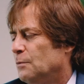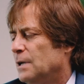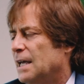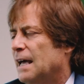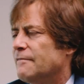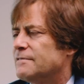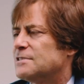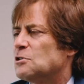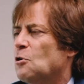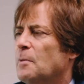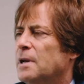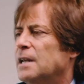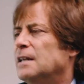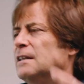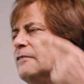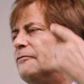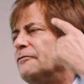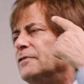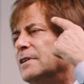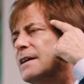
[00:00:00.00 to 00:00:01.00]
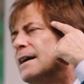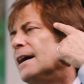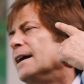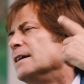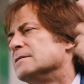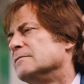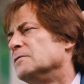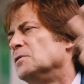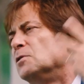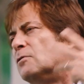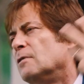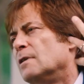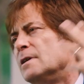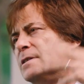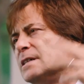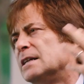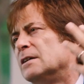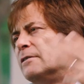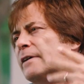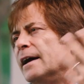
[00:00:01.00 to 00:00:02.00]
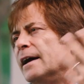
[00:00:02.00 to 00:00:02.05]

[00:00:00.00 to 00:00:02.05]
we have so many different kinds of neurons in our